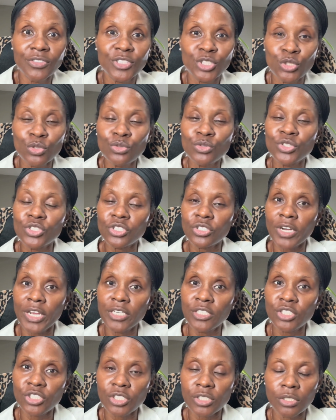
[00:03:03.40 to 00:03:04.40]
to
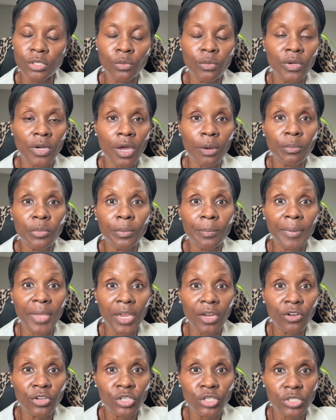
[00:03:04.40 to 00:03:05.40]
stretch. You were not
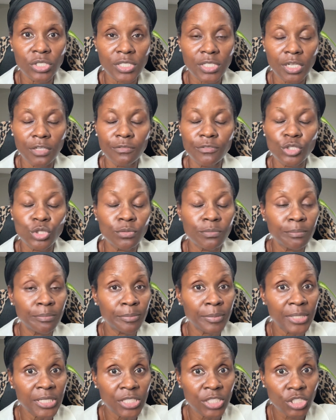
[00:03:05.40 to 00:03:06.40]
preparing yourself to
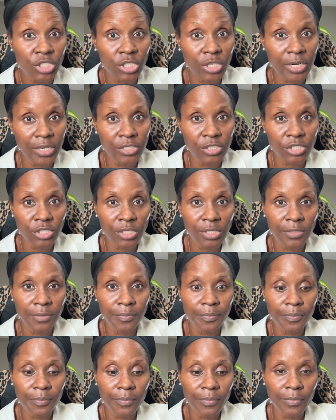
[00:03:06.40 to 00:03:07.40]
be stretched.
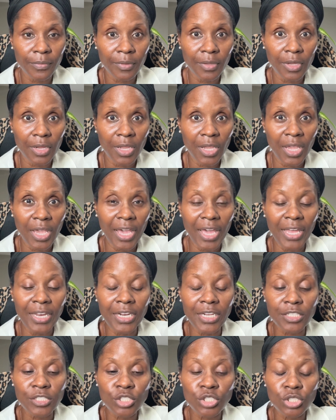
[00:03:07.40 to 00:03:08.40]
And
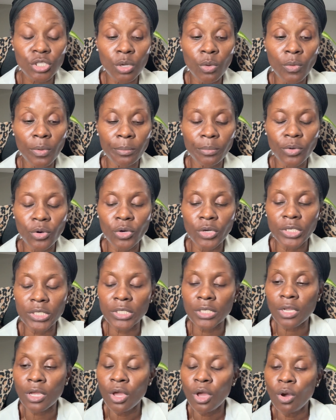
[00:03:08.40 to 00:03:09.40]
that's so
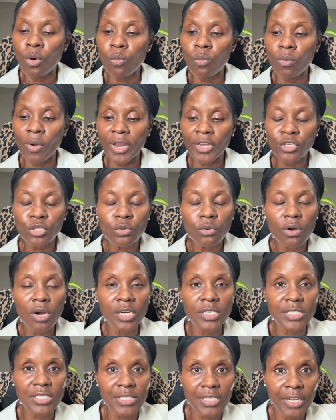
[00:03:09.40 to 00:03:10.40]
important. When you are
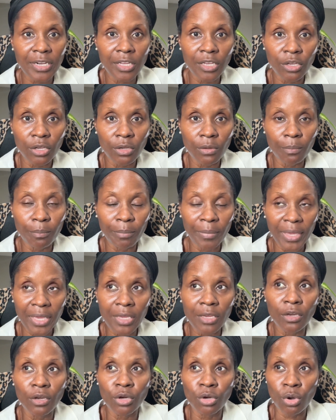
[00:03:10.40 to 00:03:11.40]
setting
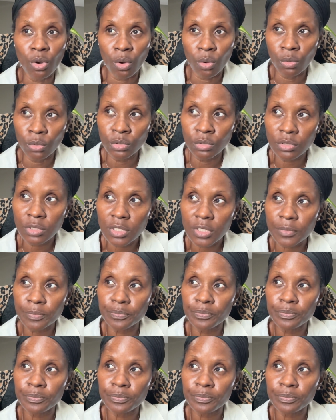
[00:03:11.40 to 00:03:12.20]
big goals,